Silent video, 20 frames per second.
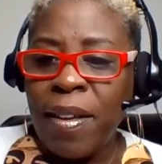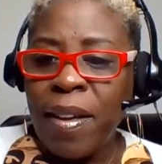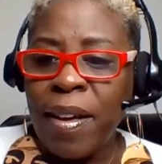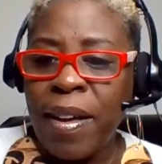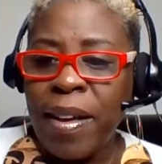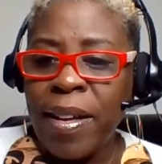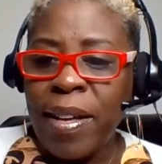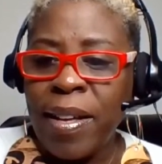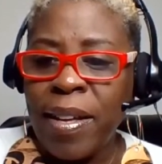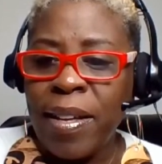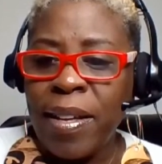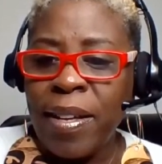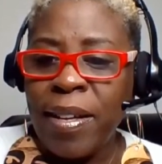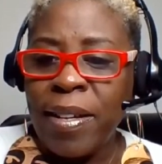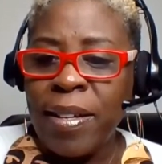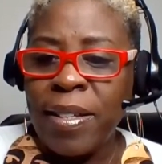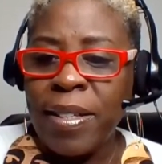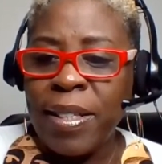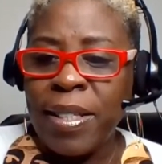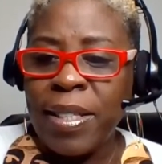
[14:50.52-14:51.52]

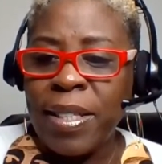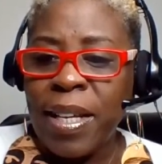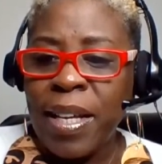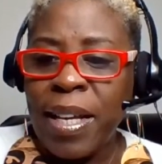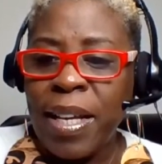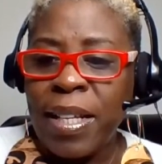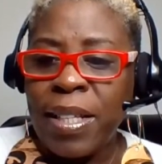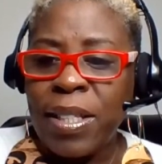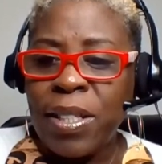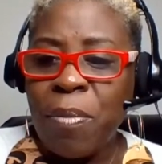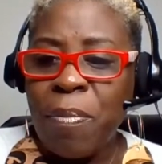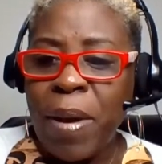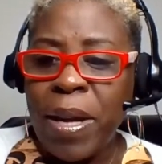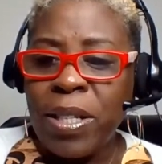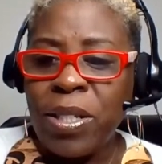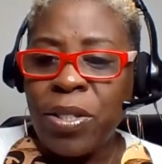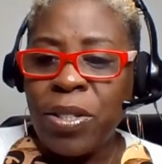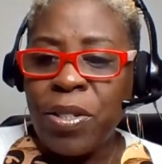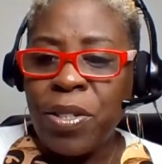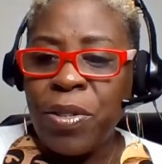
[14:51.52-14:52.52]
Yes. So
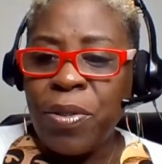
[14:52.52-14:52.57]
make sure